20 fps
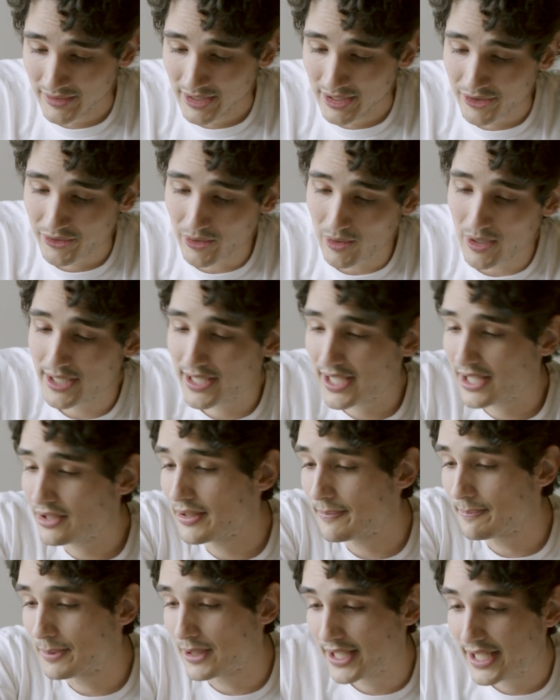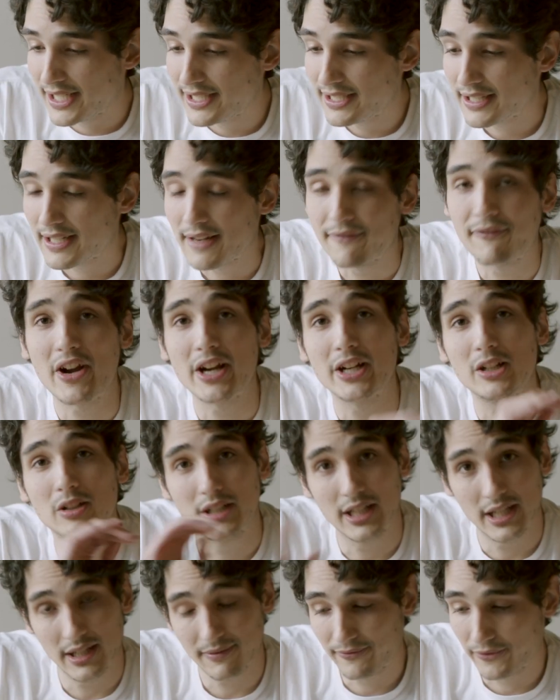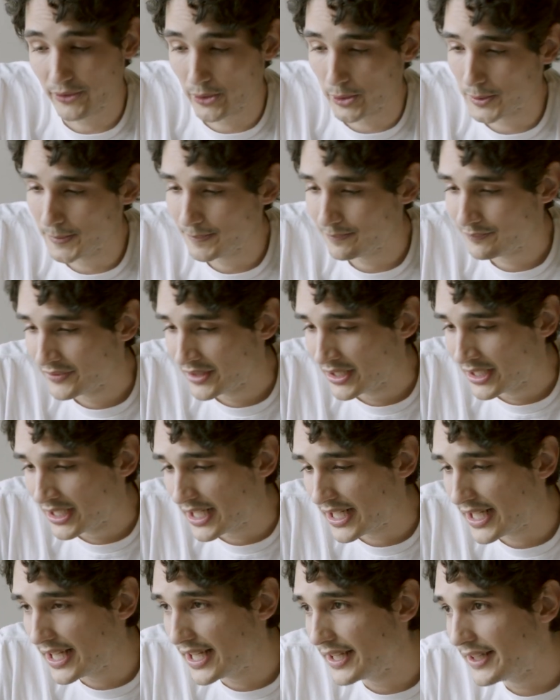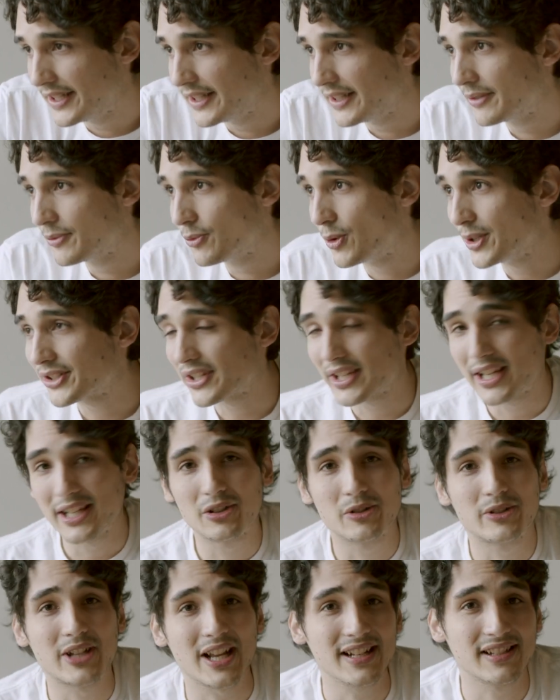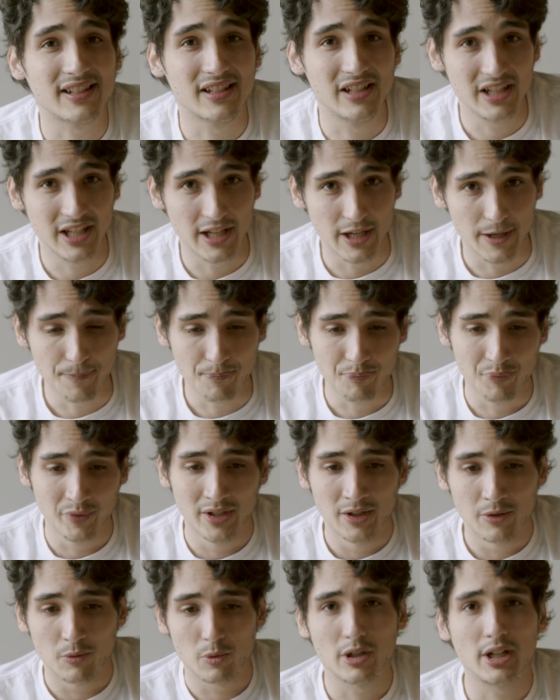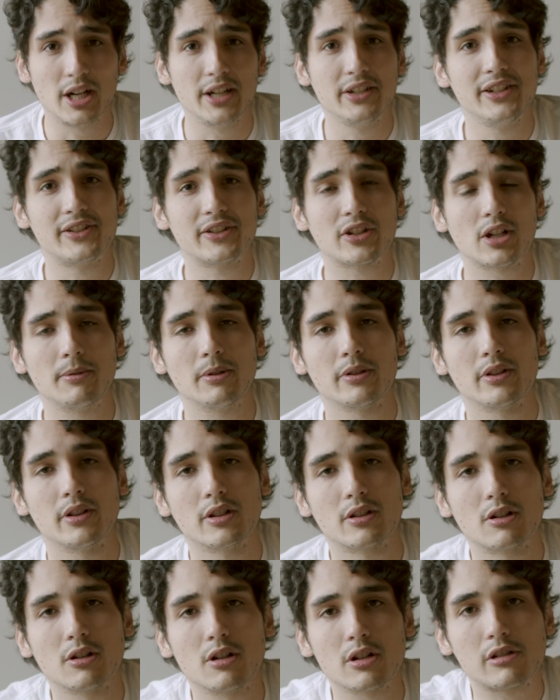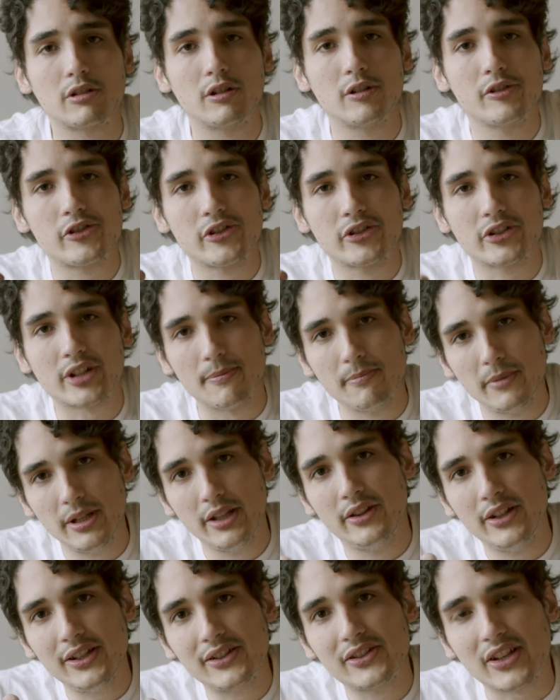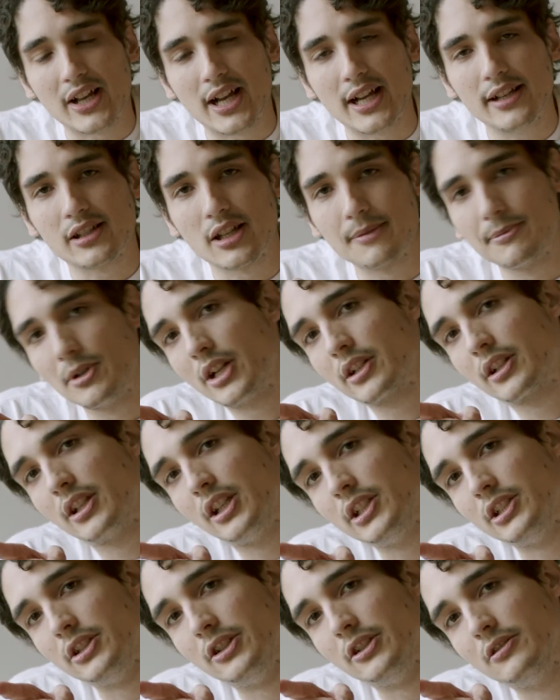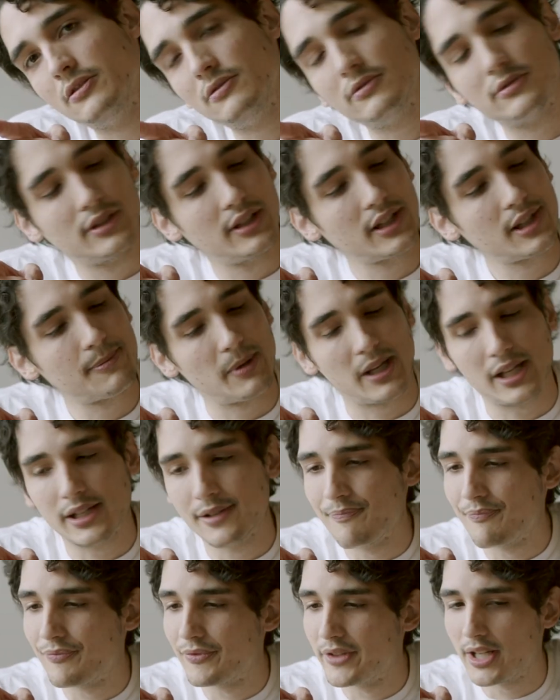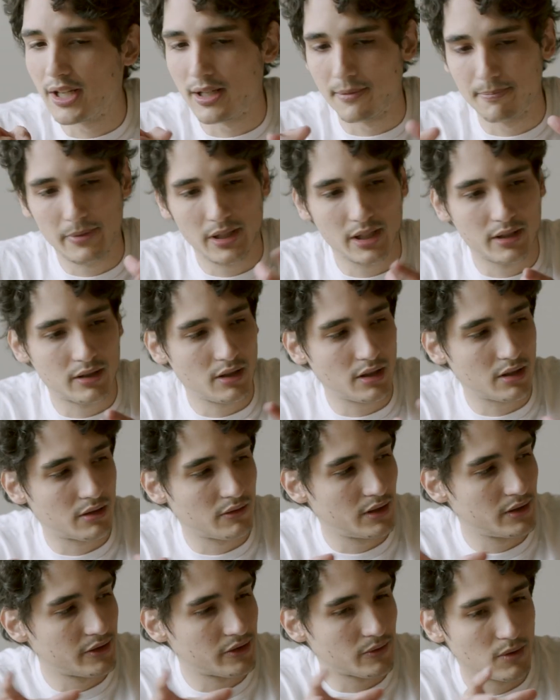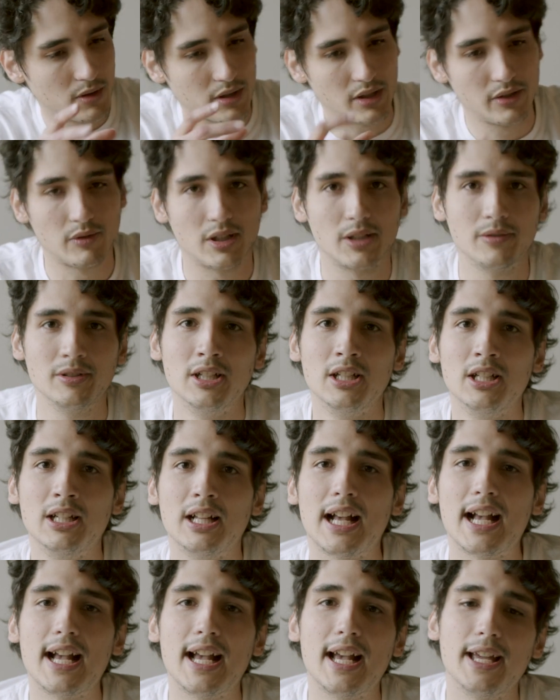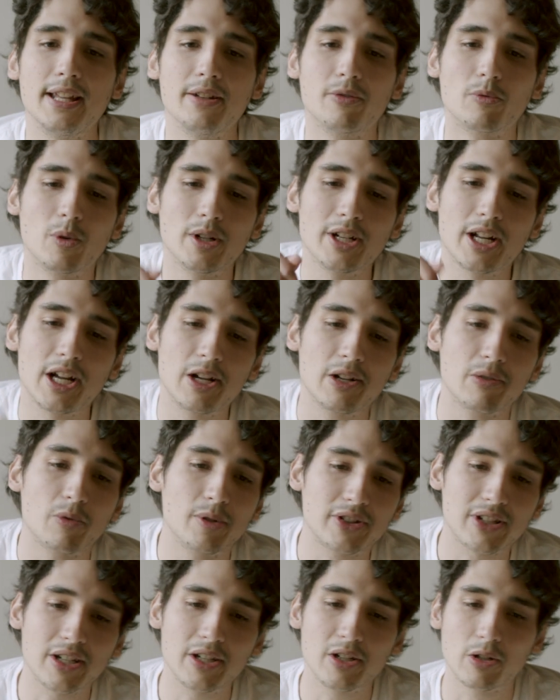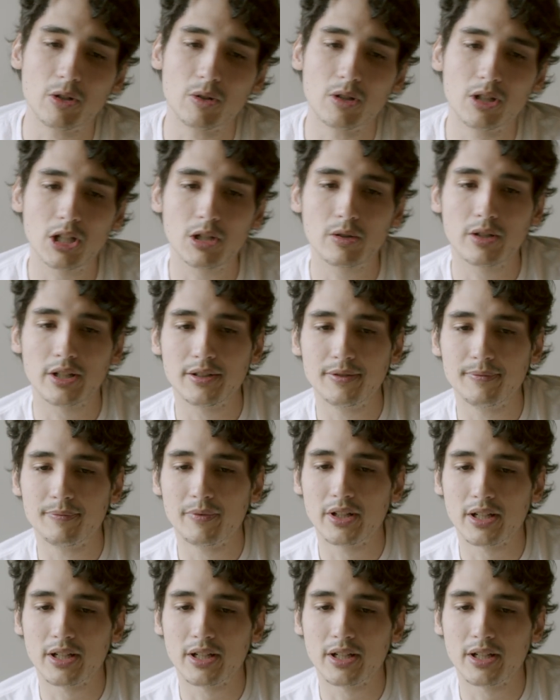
So I get on a plane, finally get through, and once I get to Tanzania, where I discovered that the cockroaches can be this size, I'm not kidding you, this big, yeah, a big cockroach walking around. And once I unloaded,